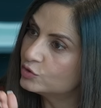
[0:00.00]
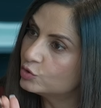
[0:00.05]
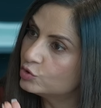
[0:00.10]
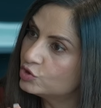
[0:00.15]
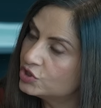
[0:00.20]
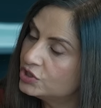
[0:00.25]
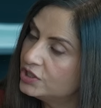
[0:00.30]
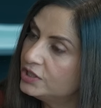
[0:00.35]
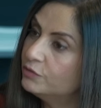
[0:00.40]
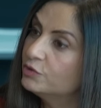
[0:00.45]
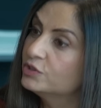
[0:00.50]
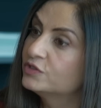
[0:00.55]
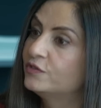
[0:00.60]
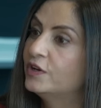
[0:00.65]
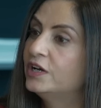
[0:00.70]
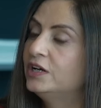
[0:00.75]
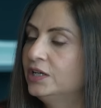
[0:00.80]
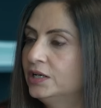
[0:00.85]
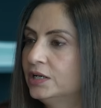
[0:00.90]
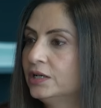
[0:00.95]
So she was
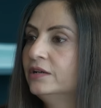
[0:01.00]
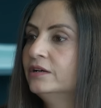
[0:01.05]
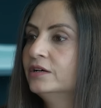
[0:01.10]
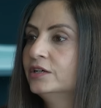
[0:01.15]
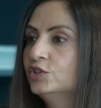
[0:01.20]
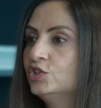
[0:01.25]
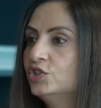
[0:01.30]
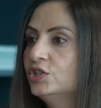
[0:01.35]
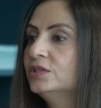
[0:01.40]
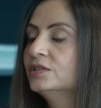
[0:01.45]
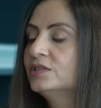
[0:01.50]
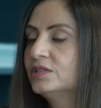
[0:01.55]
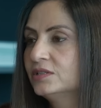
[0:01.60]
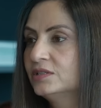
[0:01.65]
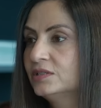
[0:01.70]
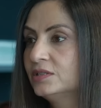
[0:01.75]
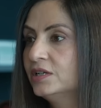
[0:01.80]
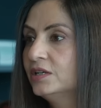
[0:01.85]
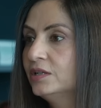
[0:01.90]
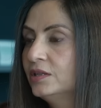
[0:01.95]
very clear and she
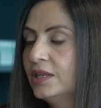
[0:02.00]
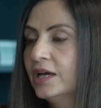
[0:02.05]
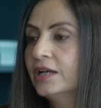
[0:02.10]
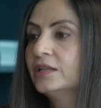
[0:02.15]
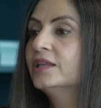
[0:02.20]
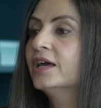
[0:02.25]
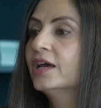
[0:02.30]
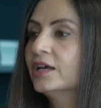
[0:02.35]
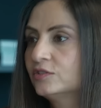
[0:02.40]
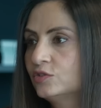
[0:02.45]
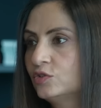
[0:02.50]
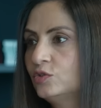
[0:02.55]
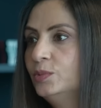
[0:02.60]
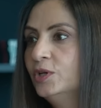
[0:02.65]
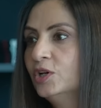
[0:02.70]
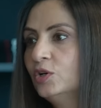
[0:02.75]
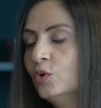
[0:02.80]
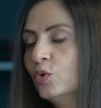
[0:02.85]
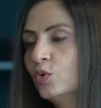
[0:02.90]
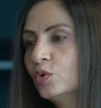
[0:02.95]
insisted that there has to
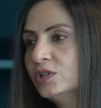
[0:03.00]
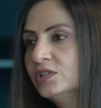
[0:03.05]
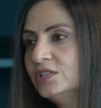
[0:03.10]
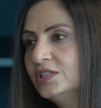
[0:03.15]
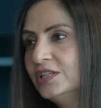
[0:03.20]
be a local